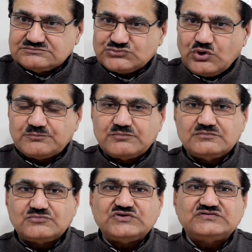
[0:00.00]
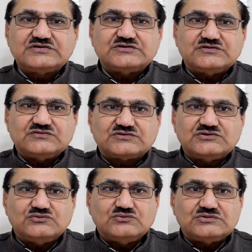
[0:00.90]
top research
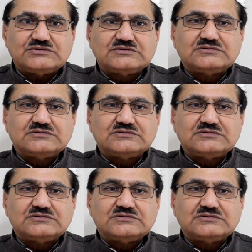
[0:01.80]
institution?